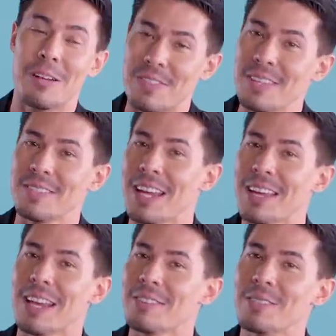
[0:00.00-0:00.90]
if this
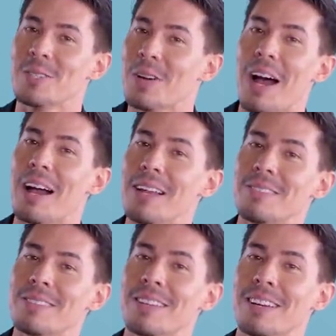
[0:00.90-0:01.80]
sand gets in your
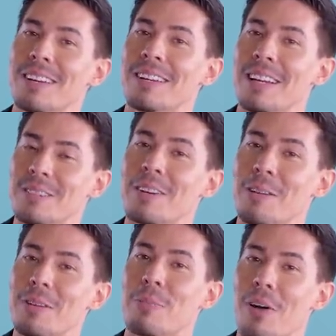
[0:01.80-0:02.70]
eyes, it's
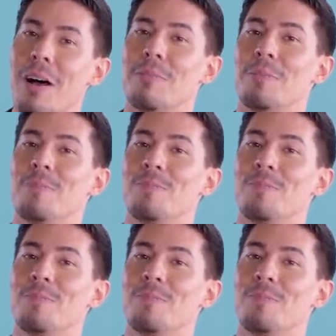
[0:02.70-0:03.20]
gonna be a problem.